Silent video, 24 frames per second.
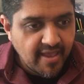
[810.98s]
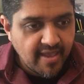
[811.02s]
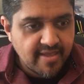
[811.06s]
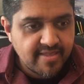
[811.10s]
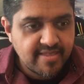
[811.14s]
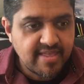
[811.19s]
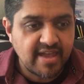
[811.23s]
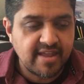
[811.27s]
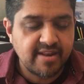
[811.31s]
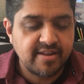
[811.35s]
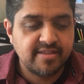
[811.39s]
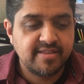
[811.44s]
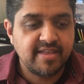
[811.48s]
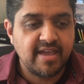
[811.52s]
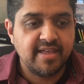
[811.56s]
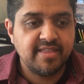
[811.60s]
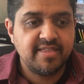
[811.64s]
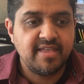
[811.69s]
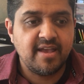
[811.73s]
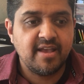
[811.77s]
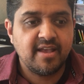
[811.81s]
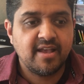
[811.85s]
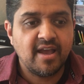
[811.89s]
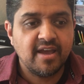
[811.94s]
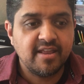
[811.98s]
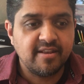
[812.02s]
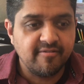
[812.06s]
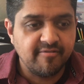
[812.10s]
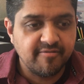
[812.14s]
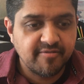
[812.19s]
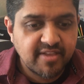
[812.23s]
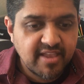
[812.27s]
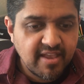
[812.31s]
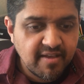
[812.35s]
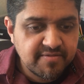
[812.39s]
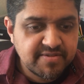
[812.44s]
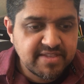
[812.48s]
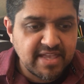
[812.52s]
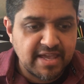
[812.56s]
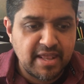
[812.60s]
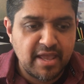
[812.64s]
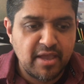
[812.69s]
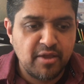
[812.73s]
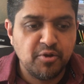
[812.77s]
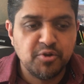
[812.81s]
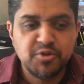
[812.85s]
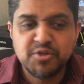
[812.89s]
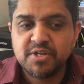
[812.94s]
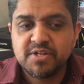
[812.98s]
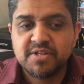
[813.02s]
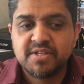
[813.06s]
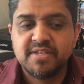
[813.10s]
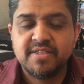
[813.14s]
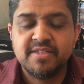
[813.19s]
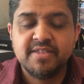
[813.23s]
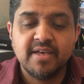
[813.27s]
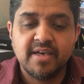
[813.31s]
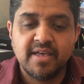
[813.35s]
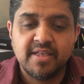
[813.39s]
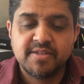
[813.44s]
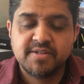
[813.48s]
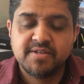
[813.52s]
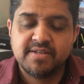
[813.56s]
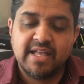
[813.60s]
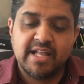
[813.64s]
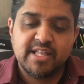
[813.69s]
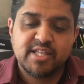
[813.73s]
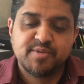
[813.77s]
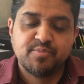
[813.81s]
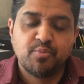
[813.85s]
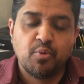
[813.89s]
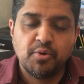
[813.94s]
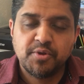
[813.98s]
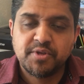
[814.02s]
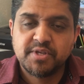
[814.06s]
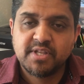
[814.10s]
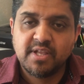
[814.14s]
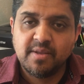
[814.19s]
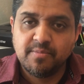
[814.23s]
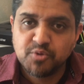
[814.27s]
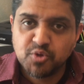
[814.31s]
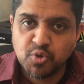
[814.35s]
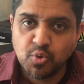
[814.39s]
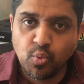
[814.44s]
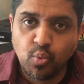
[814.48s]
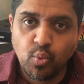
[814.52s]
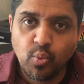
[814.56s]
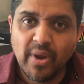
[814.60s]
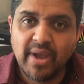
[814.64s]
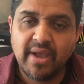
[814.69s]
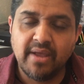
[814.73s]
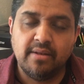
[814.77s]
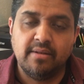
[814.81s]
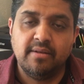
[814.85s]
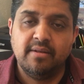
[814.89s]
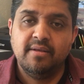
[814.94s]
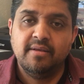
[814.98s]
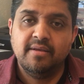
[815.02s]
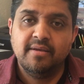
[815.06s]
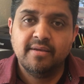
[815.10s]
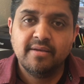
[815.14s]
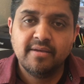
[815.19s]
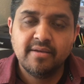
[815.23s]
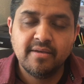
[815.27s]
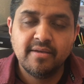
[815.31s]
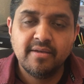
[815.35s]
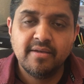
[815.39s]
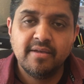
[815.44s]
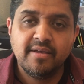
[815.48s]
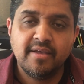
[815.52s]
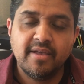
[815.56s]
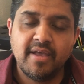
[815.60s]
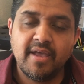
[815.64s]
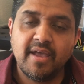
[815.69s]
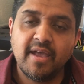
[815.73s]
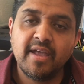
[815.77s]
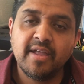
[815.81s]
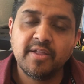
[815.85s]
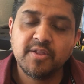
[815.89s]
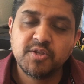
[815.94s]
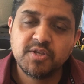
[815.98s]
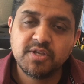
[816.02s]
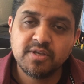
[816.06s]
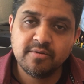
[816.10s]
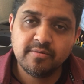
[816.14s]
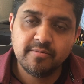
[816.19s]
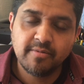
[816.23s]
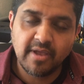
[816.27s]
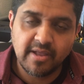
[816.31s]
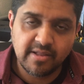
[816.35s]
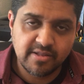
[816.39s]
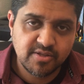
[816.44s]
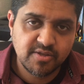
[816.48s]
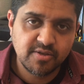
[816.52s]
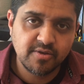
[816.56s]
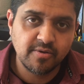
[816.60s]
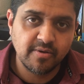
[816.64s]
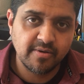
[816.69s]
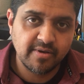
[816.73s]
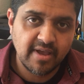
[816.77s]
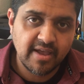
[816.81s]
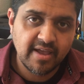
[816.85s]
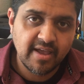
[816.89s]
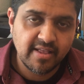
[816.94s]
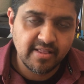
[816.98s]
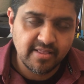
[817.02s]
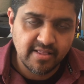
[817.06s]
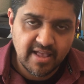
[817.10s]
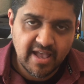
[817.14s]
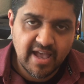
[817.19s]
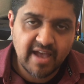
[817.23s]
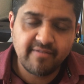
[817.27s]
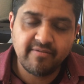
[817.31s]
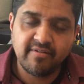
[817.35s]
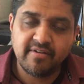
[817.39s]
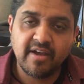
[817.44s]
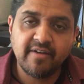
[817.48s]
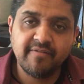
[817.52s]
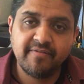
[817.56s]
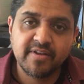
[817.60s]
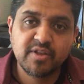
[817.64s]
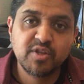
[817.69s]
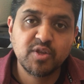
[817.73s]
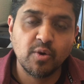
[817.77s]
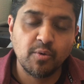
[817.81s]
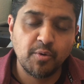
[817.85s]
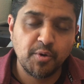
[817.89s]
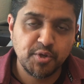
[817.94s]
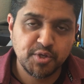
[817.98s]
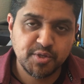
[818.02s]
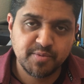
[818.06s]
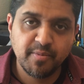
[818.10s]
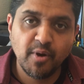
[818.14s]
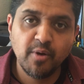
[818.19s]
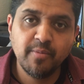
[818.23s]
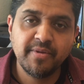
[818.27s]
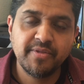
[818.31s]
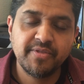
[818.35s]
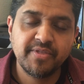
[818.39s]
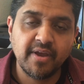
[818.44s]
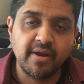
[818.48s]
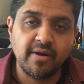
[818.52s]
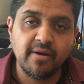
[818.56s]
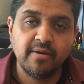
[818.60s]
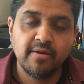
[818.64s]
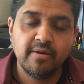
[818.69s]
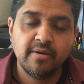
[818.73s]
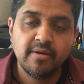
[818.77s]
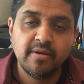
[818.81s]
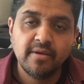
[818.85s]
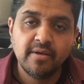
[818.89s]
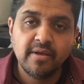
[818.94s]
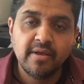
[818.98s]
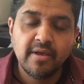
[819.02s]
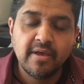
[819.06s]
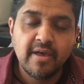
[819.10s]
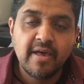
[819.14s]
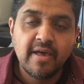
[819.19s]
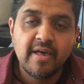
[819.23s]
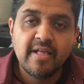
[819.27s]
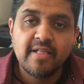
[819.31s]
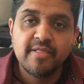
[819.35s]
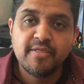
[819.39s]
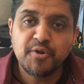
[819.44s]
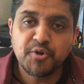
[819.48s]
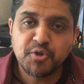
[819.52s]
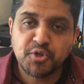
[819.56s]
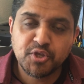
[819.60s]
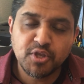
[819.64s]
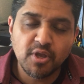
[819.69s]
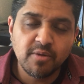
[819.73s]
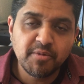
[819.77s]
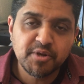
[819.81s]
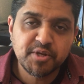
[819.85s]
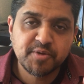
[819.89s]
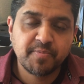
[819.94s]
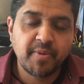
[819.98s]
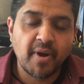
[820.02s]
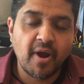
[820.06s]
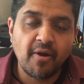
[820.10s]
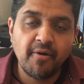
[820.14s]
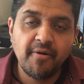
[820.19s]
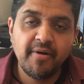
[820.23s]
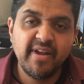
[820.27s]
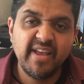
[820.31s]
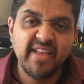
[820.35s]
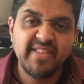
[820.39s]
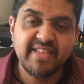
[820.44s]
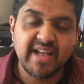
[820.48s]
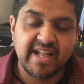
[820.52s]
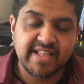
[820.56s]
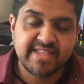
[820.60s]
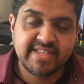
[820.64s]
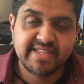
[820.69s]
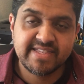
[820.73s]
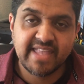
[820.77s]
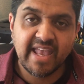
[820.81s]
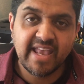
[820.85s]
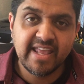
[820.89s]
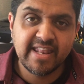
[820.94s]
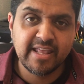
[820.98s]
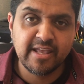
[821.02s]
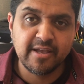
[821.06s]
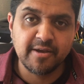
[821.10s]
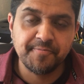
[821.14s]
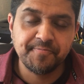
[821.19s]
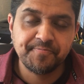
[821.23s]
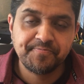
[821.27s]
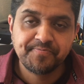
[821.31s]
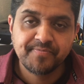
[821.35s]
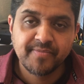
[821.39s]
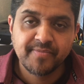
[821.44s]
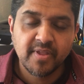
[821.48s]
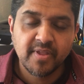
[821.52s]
That kind of gives that energy to that sports team to win and to have a victorious moment there. There's so much power in that stadium